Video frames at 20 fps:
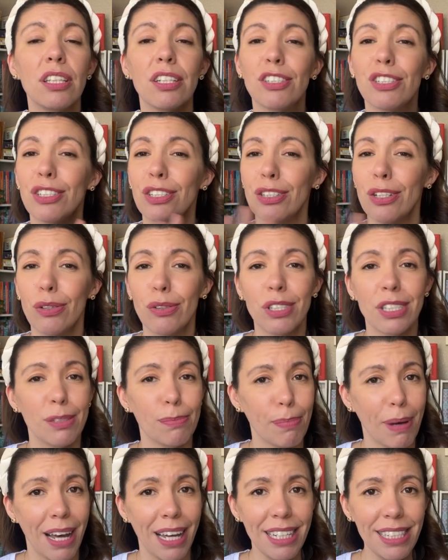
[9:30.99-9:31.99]
there's no
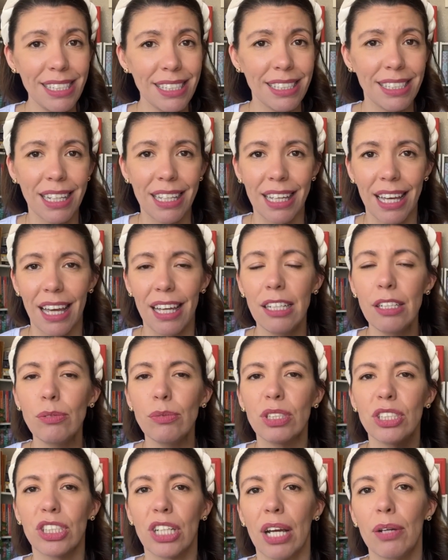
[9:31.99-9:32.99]
spice again,
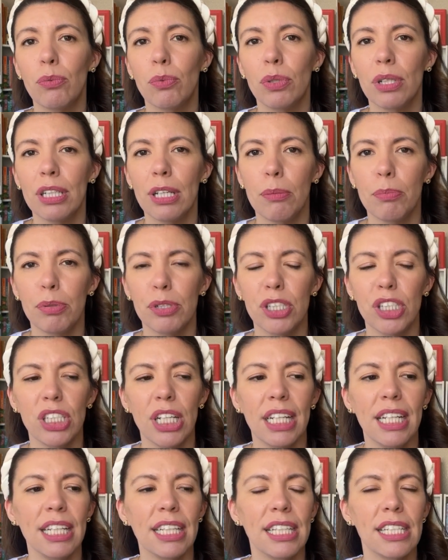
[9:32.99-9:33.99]
which I really
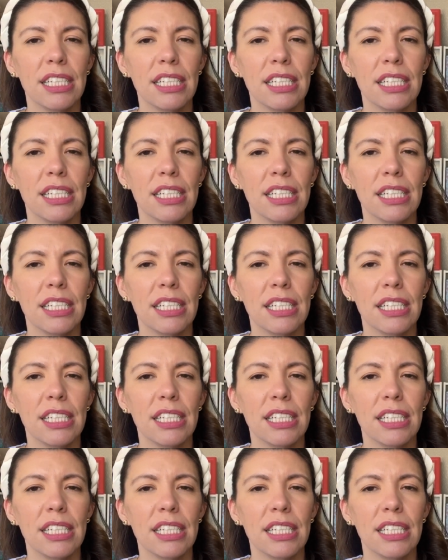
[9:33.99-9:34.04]
appreciated.